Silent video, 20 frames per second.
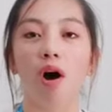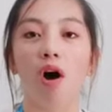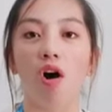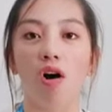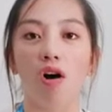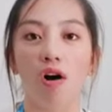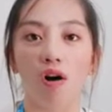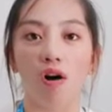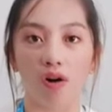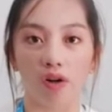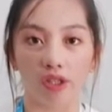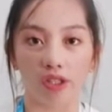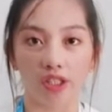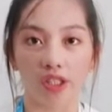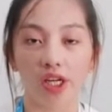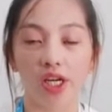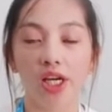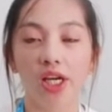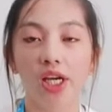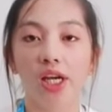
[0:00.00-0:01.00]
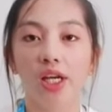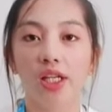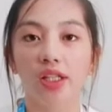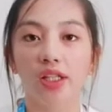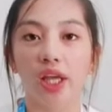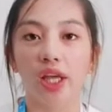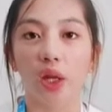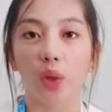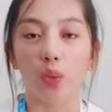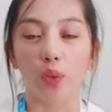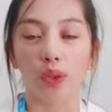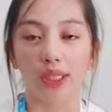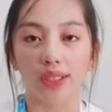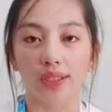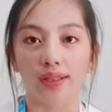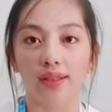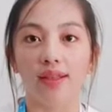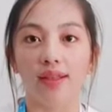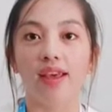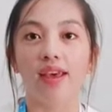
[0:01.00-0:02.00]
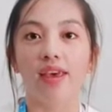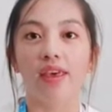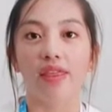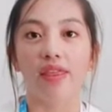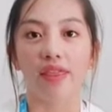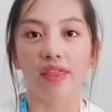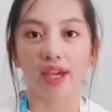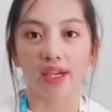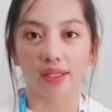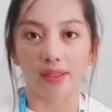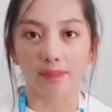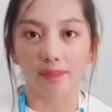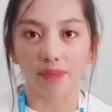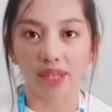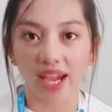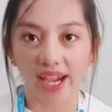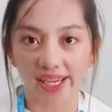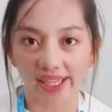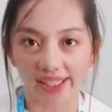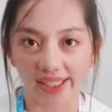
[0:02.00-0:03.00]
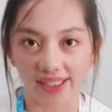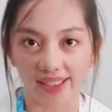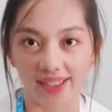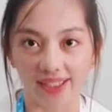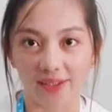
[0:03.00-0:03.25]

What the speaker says: or they will die.